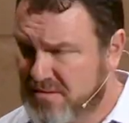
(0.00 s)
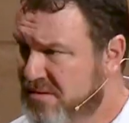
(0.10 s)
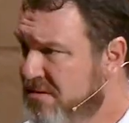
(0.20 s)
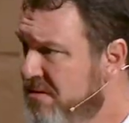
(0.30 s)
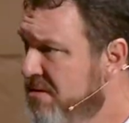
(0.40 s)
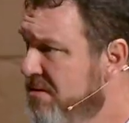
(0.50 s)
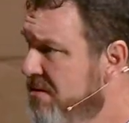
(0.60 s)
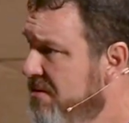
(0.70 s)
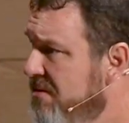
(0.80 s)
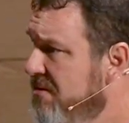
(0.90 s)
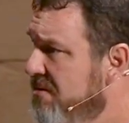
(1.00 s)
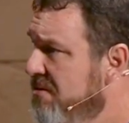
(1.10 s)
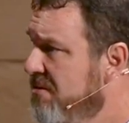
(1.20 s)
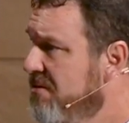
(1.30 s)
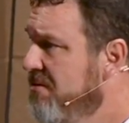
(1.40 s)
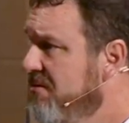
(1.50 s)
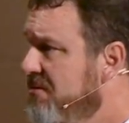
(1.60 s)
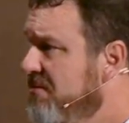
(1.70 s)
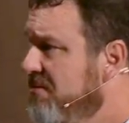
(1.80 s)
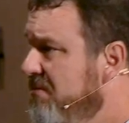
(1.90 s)

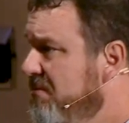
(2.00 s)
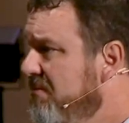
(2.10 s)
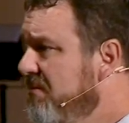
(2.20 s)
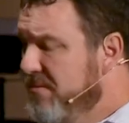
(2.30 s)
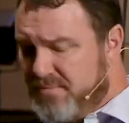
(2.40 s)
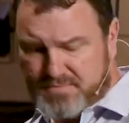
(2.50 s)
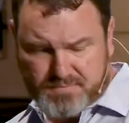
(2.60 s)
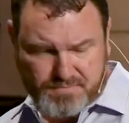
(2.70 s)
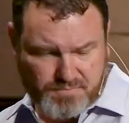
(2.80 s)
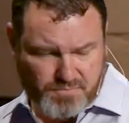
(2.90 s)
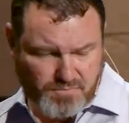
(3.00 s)
(no one is talking)